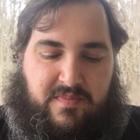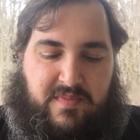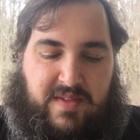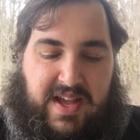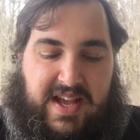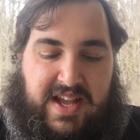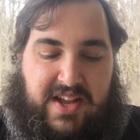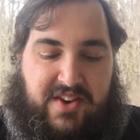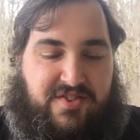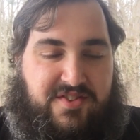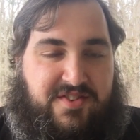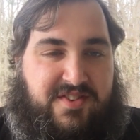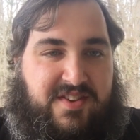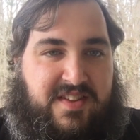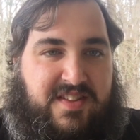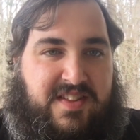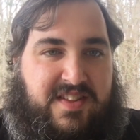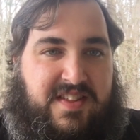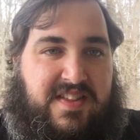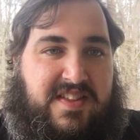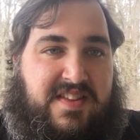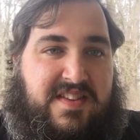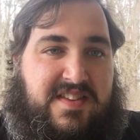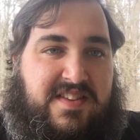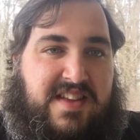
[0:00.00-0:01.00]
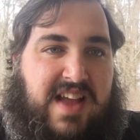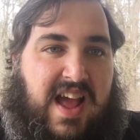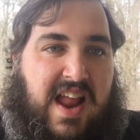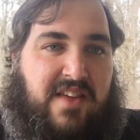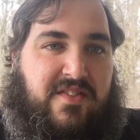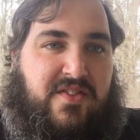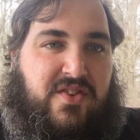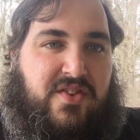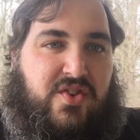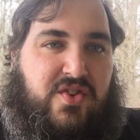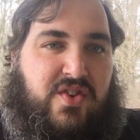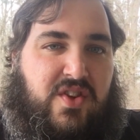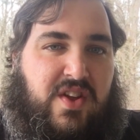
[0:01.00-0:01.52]
Interestingly, this is
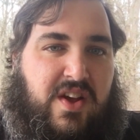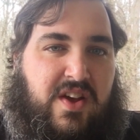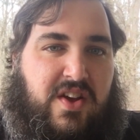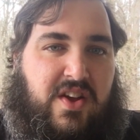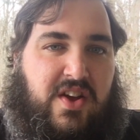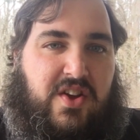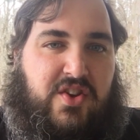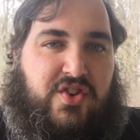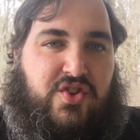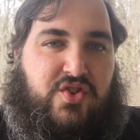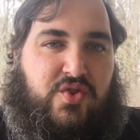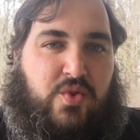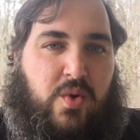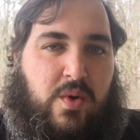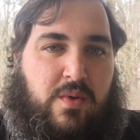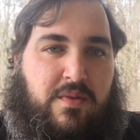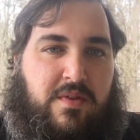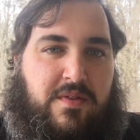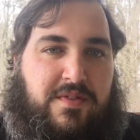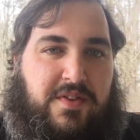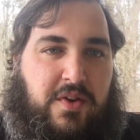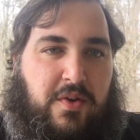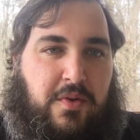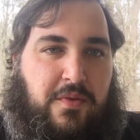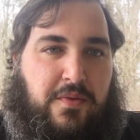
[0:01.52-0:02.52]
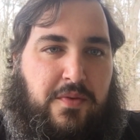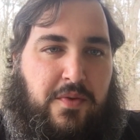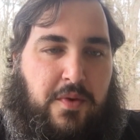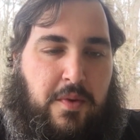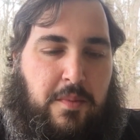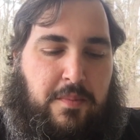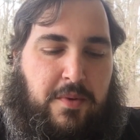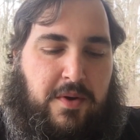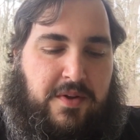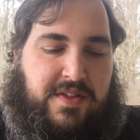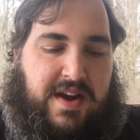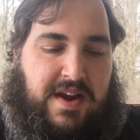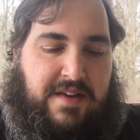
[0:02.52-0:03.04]
kind of a short review for a
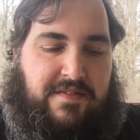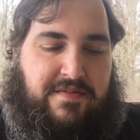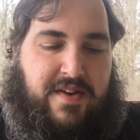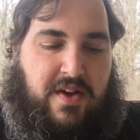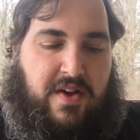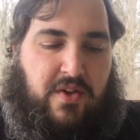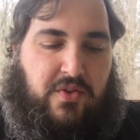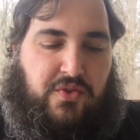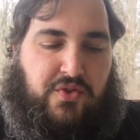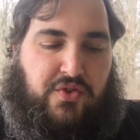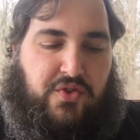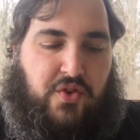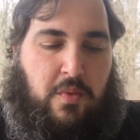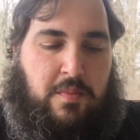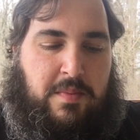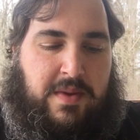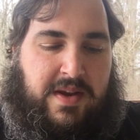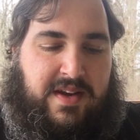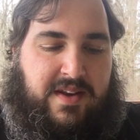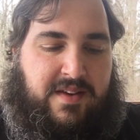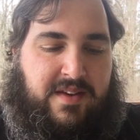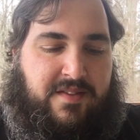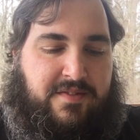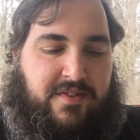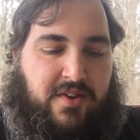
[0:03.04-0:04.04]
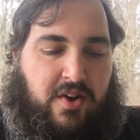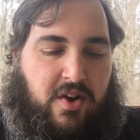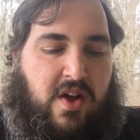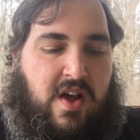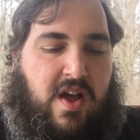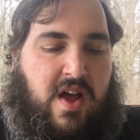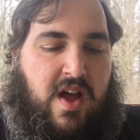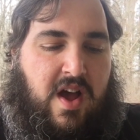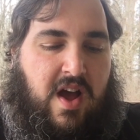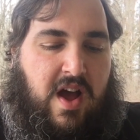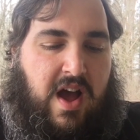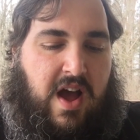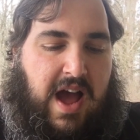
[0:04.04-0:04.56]
book that I found so meaningful.
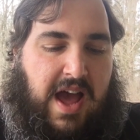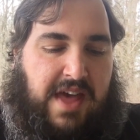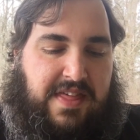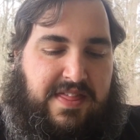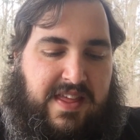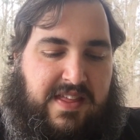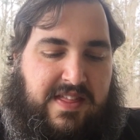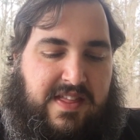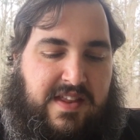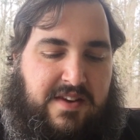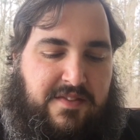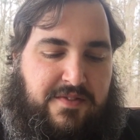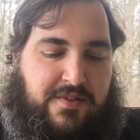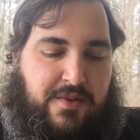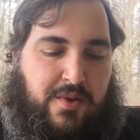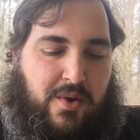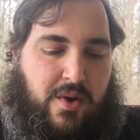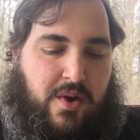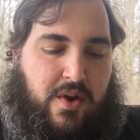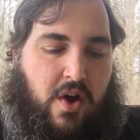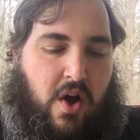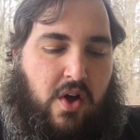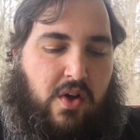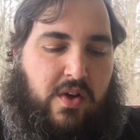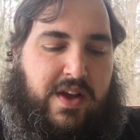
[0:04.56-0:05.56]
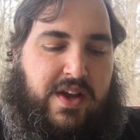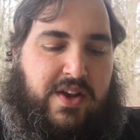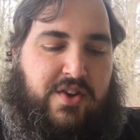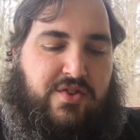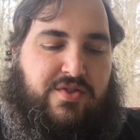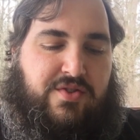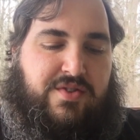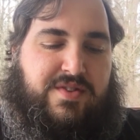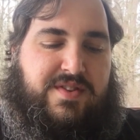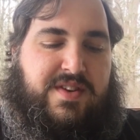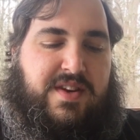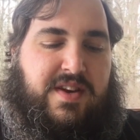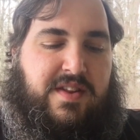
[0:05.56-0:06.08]
I think that if you're at all
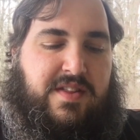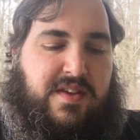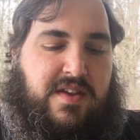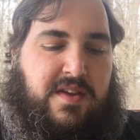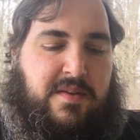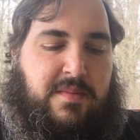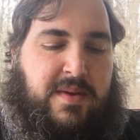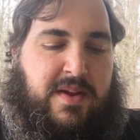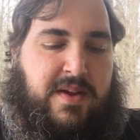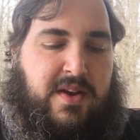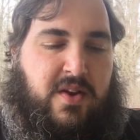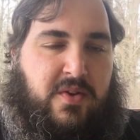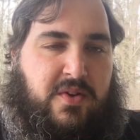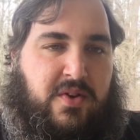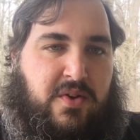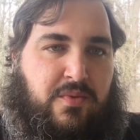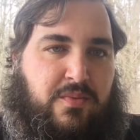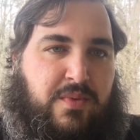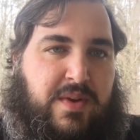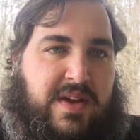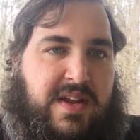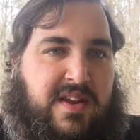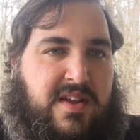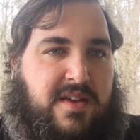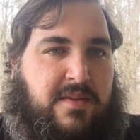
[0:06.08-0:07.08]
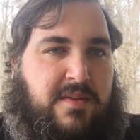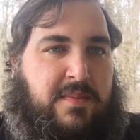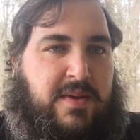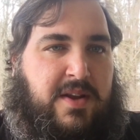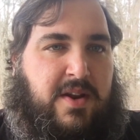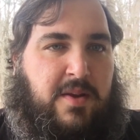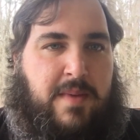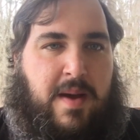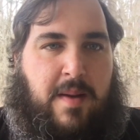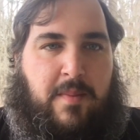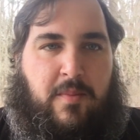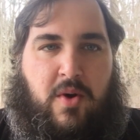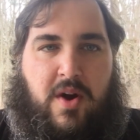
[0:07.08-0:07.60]
interested in the Camino and you read Camino
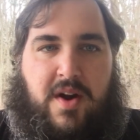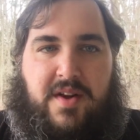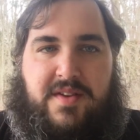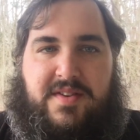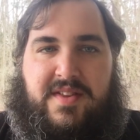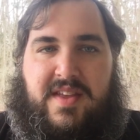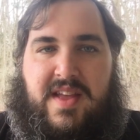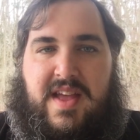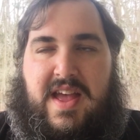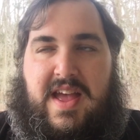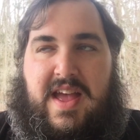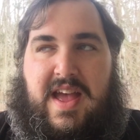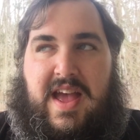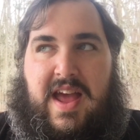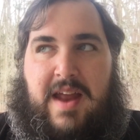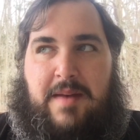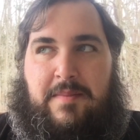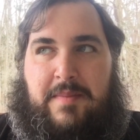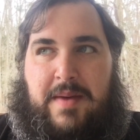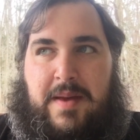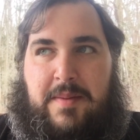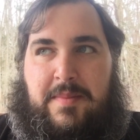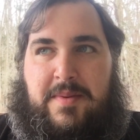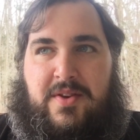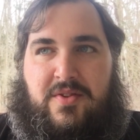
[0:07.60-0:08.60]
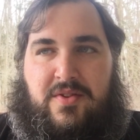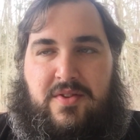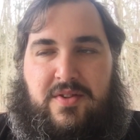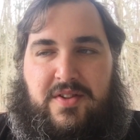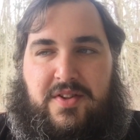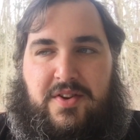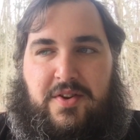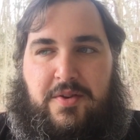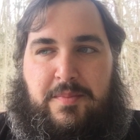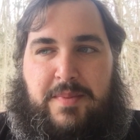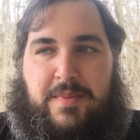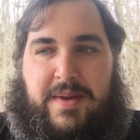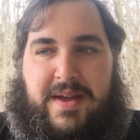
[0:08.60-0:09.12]
memoirs, and maybe you're a
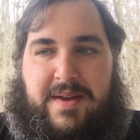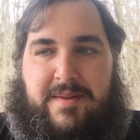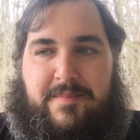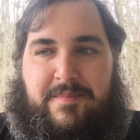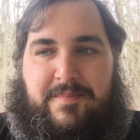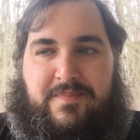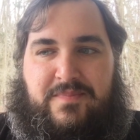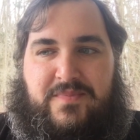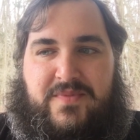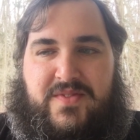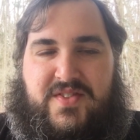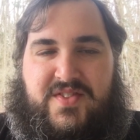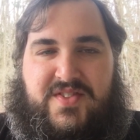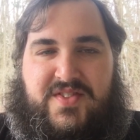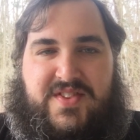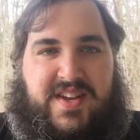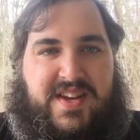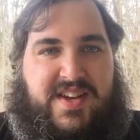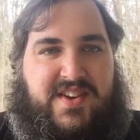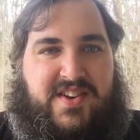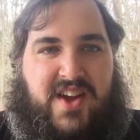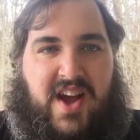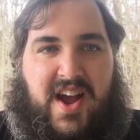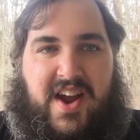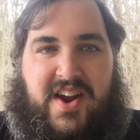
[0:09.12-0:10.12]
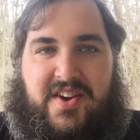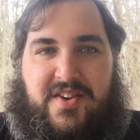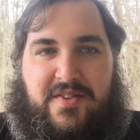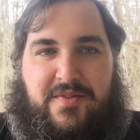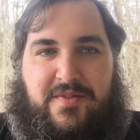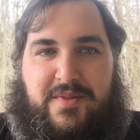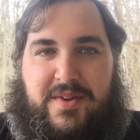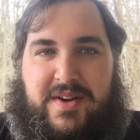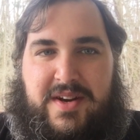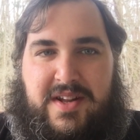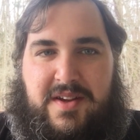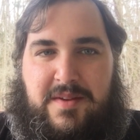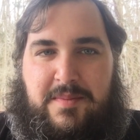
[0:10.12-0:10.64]
little bit sick and tired of
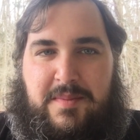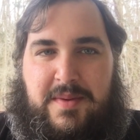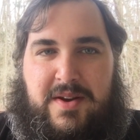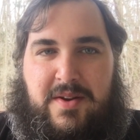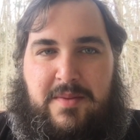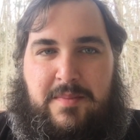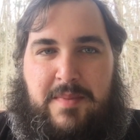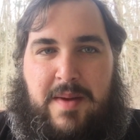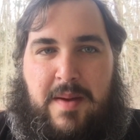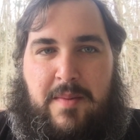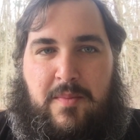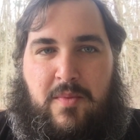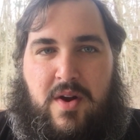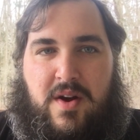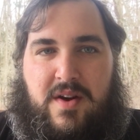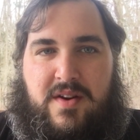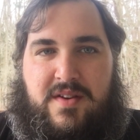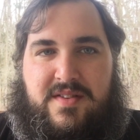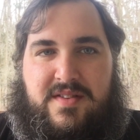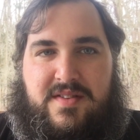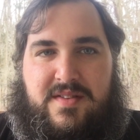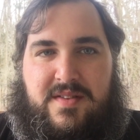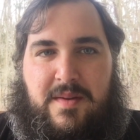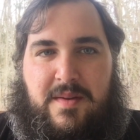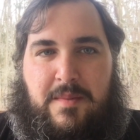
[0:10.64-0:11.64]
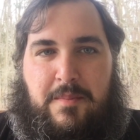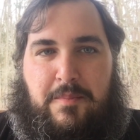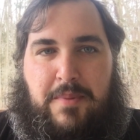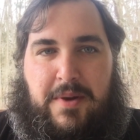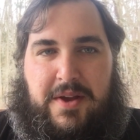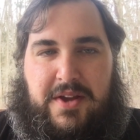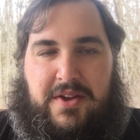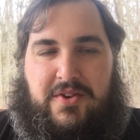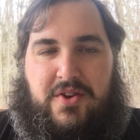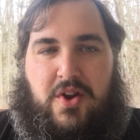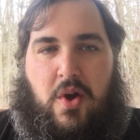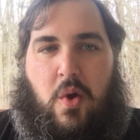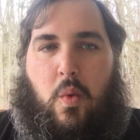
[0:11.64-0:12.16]
reading Camino memoirs, but
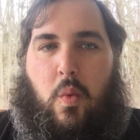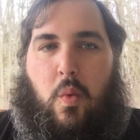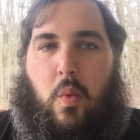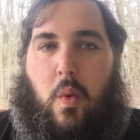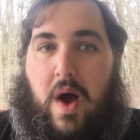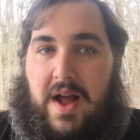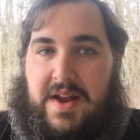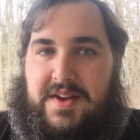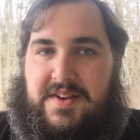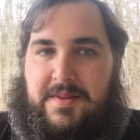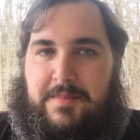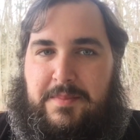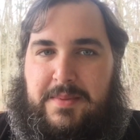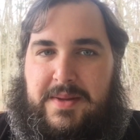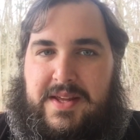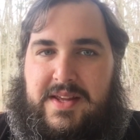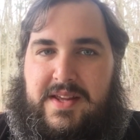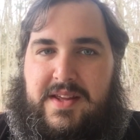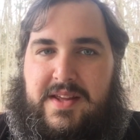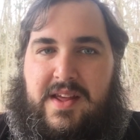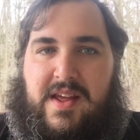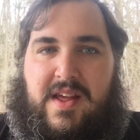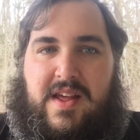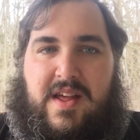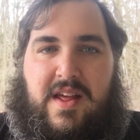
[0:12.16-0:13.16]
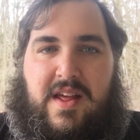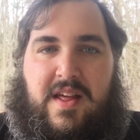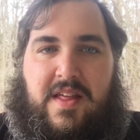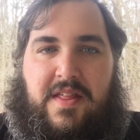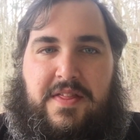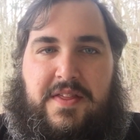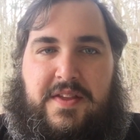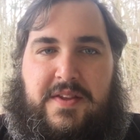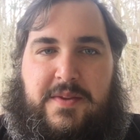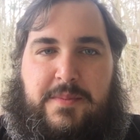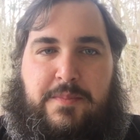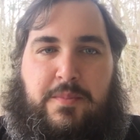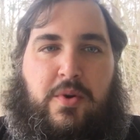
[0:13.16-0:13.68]
you don't want to be,
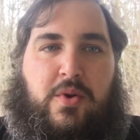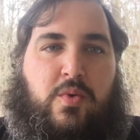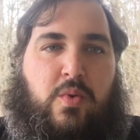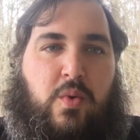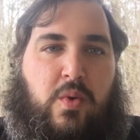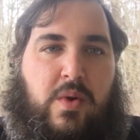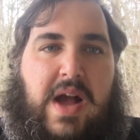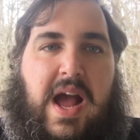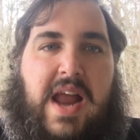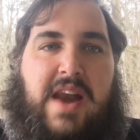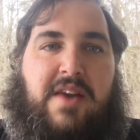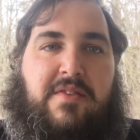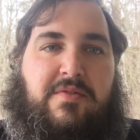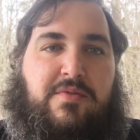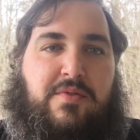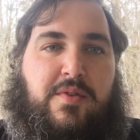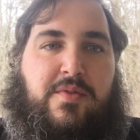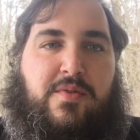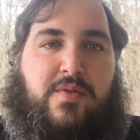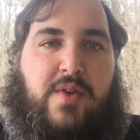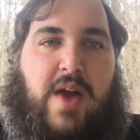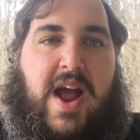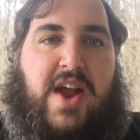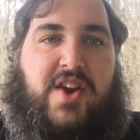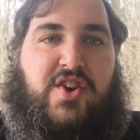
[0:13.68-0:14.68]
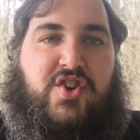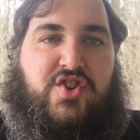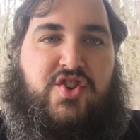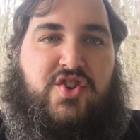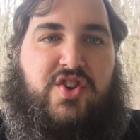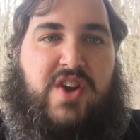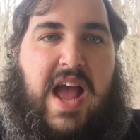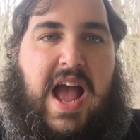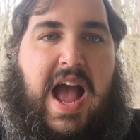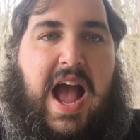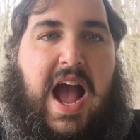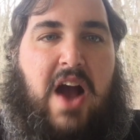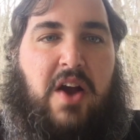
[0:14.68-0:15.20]
this book will kind of refresh
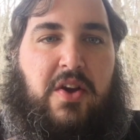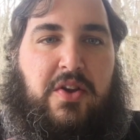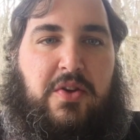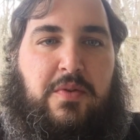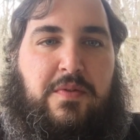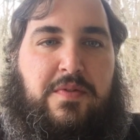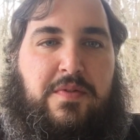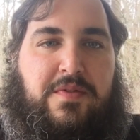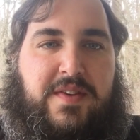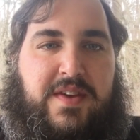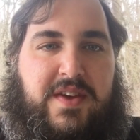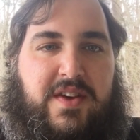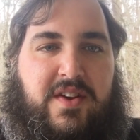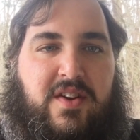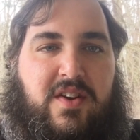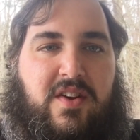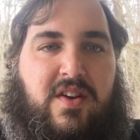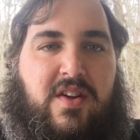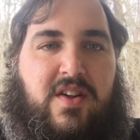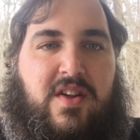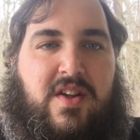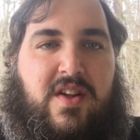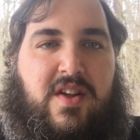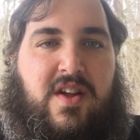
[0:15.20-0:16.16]
how you feel.